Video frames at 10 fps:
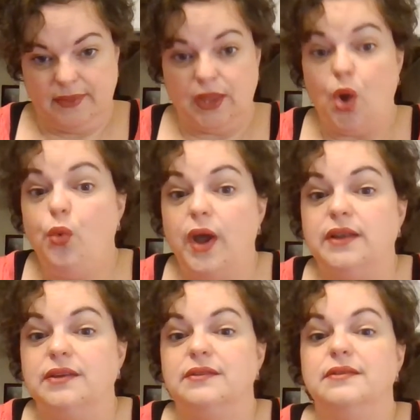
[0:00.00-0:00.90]
No one
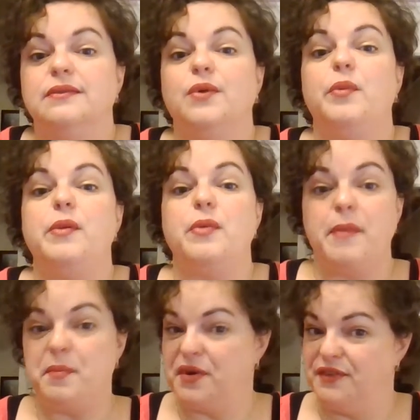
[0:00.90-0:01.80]
will be
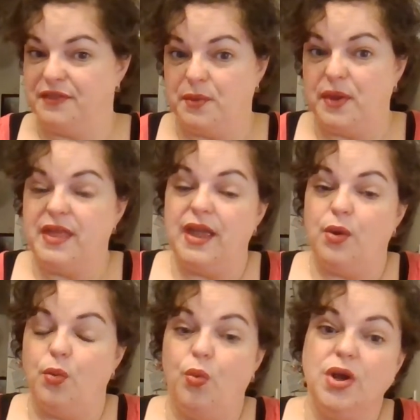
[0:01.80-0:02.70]
remembered for what they
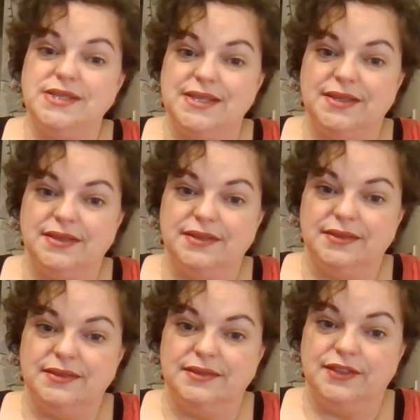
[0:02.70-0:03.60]
wanted
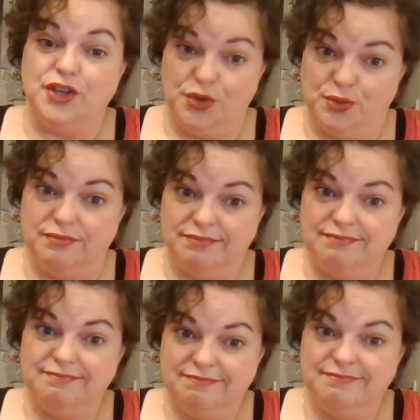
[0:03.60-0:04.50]
to do.
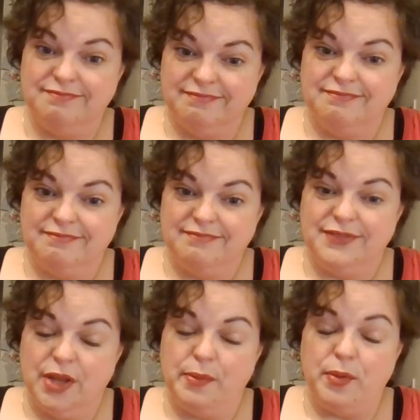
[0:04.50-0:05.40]

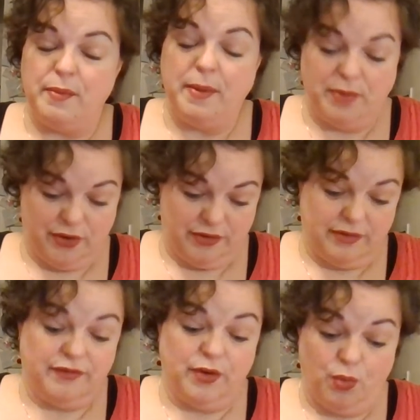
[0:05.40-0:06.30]
They'll be remembered
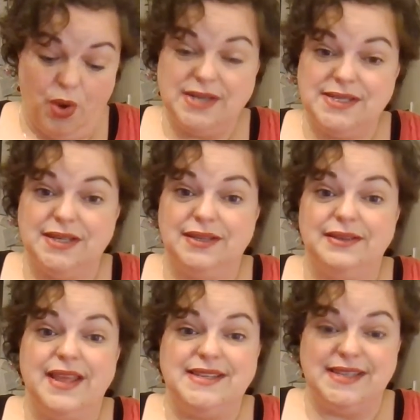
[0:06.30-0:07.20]
for what
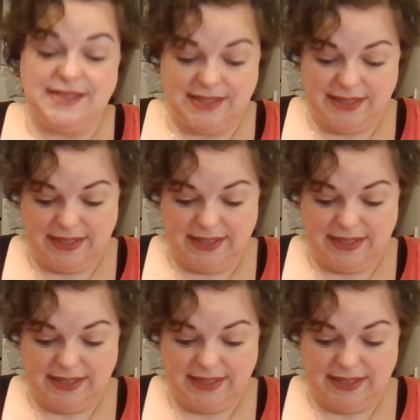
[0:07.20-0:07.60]
they did.